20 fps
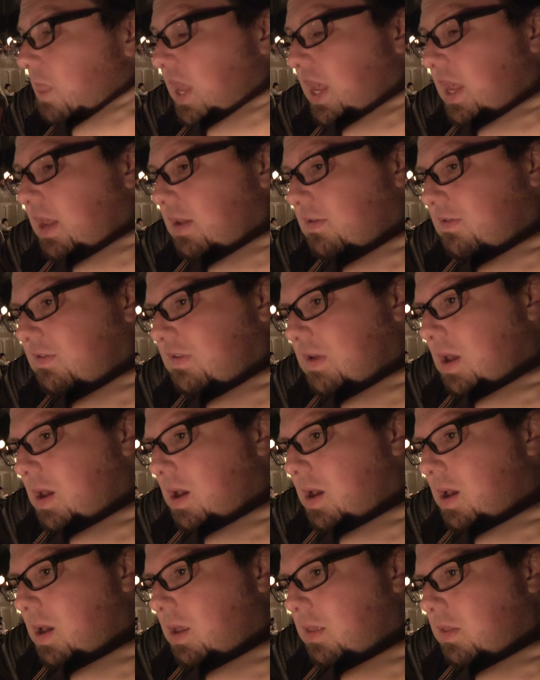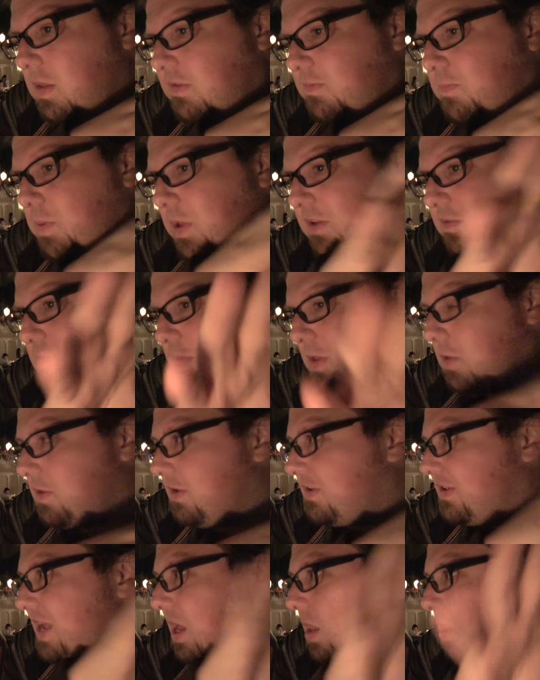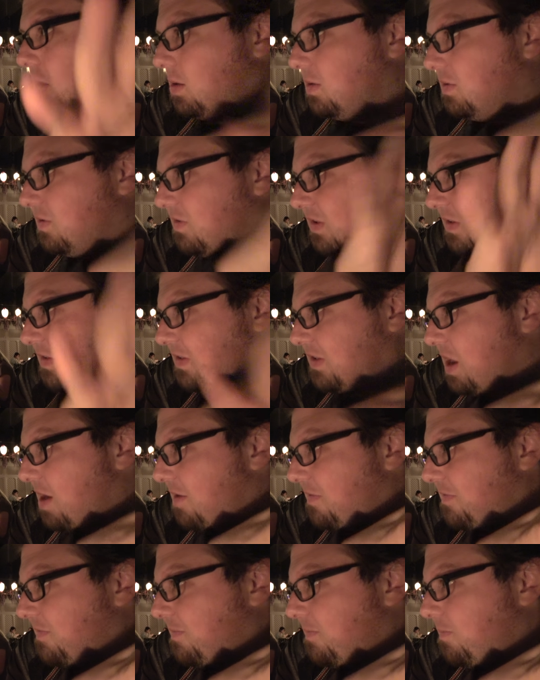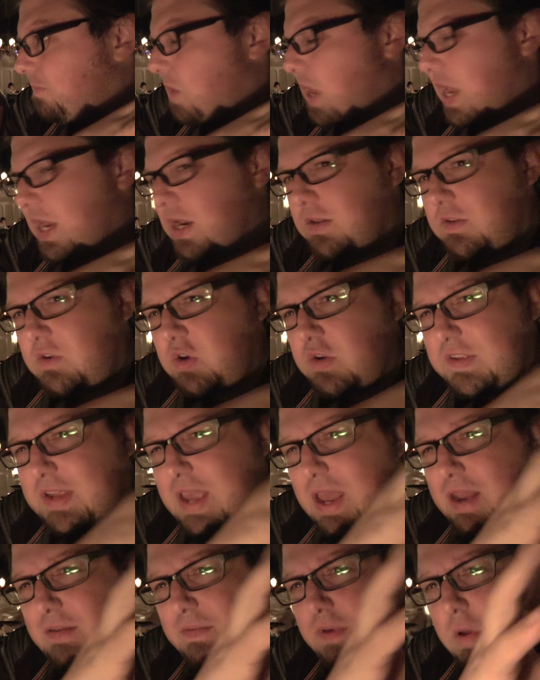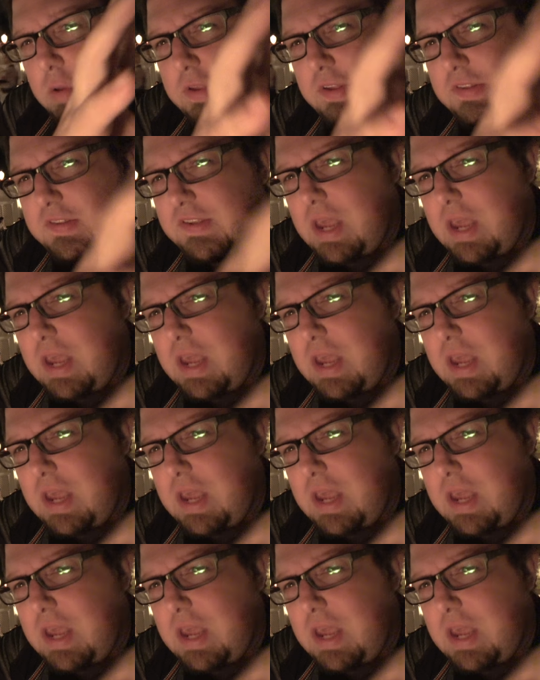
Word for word: is this place with all the skeletons and stuff. And it's just kind of all these